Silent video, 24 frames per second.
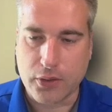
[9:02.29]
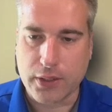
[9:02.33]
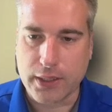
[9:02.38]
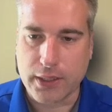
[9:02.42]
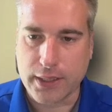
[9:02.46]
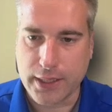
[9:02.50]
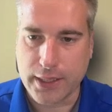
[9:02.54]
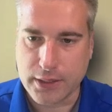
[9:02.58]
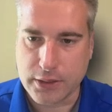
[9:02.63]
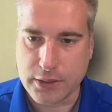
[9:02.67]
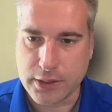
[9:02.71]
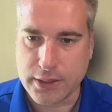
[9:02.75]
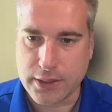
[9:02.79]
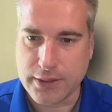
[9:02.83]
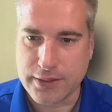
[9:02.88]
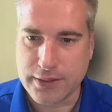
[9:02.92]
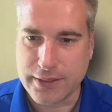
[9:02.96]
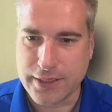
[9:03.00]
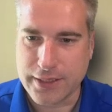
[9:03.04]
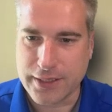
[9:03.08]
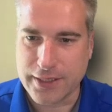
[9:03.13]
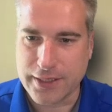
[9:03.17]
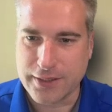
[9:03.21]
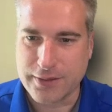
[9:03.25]
itching to
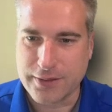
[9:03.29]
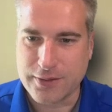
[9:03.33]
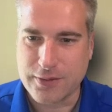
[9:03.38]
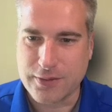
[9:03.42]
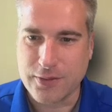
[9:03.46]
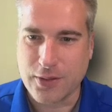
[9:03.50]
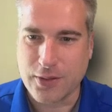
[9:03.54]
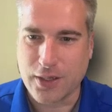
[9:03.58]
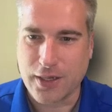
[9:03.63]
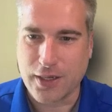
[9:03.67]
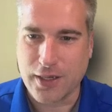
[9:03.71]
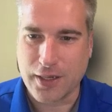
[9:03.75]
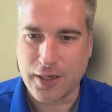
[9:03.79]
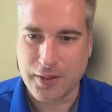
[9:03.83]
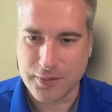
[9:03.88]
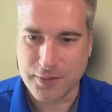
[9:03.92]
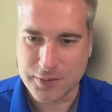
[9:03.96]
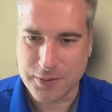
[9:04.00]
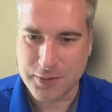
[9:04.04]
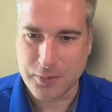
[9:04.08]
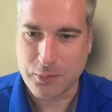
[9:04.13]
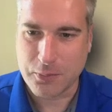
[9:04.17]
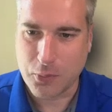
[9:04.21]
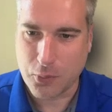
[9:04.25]
get
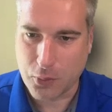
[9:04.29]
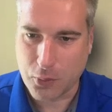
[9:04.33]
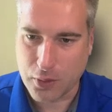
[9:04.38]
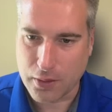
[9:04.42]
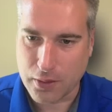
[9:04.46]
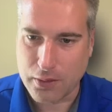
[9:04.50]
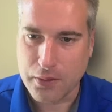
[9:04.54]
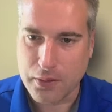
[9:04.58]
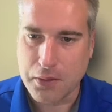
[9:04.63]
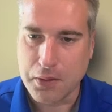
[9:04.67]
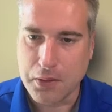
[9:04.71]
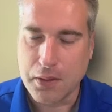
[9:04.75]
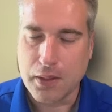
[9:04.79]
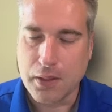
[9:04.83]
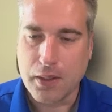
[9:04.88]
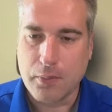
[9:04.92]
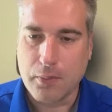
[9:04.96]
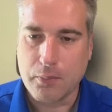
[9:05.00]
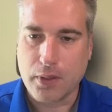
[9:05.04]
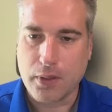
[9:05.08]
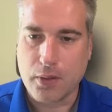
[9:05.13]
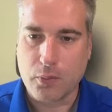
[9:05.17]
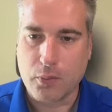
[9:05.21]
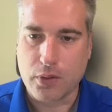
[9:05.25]
some more,
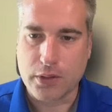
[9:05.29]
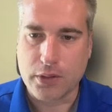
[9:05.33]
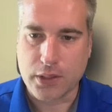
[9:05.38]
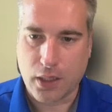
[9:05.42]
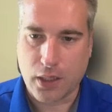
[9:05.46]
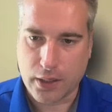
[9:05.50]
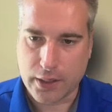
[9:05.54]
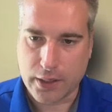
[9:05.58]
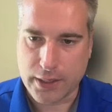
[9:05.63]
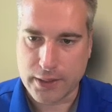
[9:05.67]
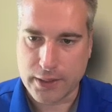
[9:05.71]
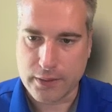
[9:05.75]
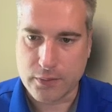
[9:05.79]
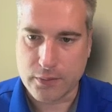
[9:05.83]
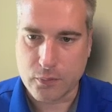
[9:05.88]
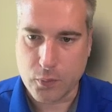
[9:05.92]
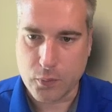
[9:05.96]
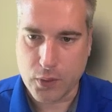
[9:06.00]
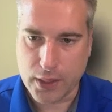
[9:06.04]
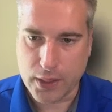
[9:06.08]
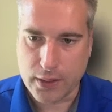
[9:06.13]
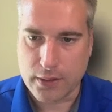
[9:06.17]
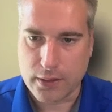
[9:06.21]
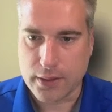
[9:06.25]
but we're talking
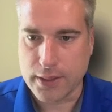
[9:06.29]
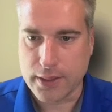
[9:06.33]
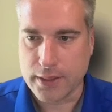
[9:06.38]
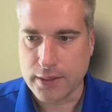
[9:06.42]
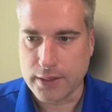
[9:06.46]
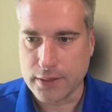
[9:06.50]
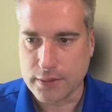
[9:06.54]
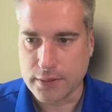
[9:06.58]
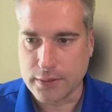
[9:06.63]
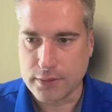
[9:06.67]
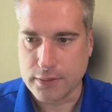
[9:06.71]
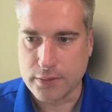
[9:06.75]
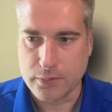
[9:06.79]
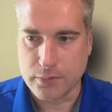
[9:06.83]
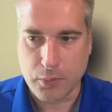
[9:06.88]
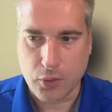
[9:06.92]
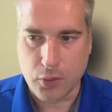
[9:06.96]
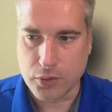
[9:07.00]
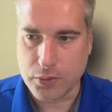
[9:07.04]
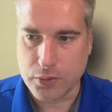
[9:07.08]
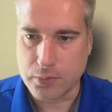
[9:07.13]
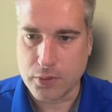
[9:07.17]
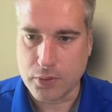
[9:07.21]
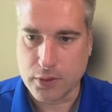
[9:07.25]
weekly to
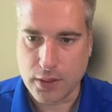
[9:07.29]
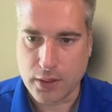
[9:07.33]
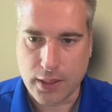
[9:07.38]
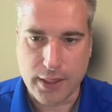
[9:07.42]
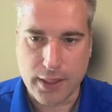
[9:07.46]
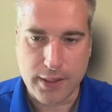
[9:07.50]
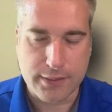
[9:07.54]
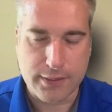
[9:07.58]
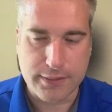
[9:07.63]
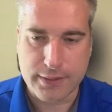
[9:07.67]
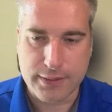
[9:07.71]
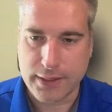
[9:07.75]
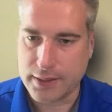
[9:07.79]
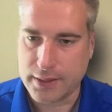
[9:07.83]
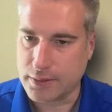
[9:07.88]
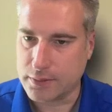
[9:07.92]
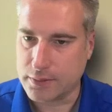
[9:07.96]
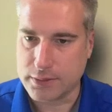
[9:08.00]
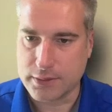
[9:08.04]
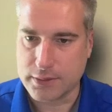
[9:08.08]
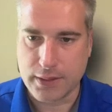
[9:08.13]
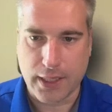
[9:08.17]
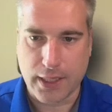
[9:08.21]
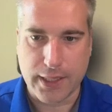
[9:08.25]
multiple clients.
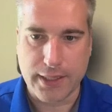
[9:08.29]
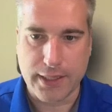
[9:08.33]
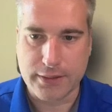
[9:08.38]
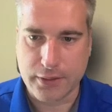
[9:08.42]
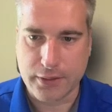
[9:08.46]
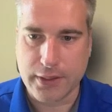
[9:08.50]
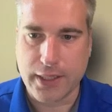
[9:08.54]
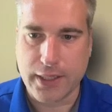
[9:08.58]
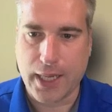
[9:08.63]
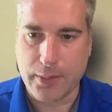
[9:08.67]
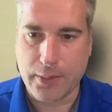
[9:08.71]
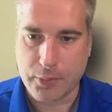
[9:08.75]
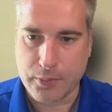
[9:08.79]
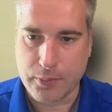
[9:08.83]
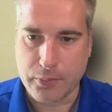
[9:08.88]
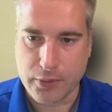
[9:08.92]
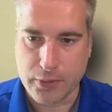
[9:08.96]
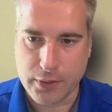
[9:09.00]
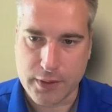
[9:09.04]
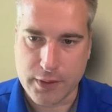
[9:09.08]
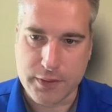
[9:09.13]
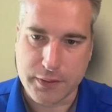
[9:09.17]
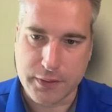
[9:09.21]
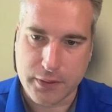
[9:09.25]
It's going to happen
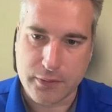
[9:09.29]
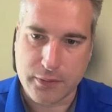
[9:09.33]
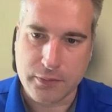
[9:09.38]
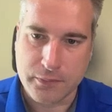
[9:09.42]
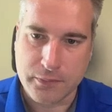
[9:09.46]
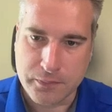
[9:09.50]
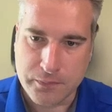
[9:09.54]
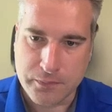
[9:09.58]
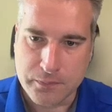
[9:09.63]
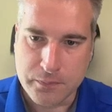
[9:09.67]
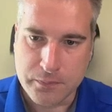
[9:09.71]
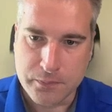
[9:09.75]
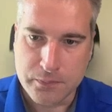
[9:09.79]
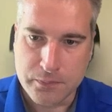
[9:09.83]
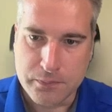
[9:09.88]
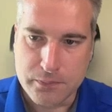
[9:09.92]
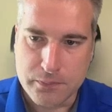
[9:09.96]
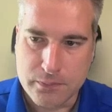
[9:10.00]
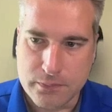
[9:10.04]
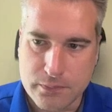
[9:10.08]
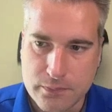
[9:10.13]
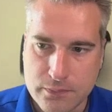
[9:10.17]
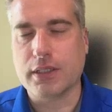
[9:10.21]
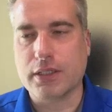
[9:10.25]
pretty soon.
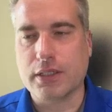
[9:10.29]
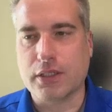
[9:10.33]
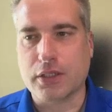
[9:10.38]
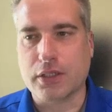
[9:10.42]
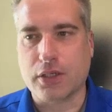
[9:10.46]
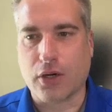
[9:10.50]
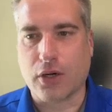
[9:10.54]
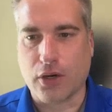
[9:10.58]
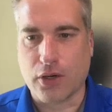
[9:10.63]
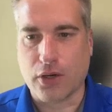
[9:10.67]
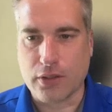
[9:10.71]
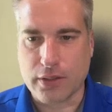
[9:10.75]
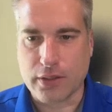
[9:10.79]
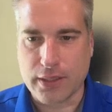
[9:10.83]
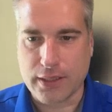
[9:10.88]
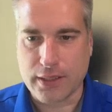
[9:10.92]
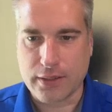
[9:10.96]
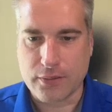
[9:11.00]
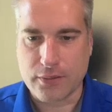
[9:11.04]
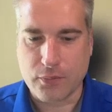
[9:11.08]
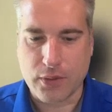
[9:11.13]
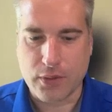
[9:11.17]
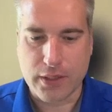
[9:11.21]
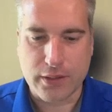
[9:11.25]
Currently,
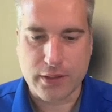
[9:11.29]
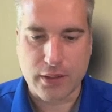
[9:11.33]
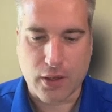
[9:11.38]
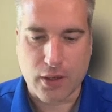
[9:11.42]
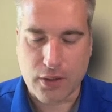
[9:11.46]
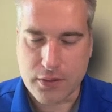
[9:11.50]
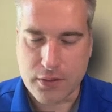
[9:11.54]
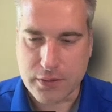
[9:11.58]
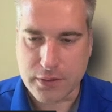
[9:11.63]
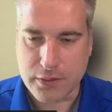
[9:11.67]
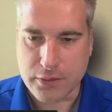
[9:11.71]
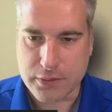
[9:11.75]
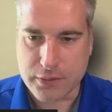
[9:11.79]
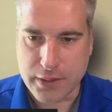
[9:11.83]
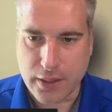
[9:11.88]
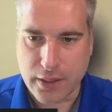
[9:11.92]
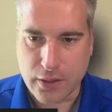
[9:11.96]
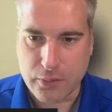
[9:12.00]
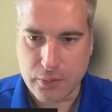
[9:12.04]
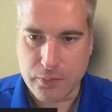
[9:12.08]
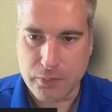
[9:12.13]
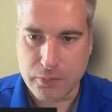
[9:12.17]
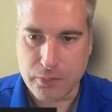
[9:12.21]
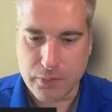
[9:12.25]
with Arsenal's
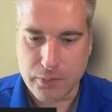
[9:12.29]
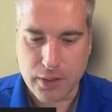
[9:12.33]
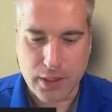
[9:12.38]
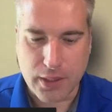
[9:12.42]
help,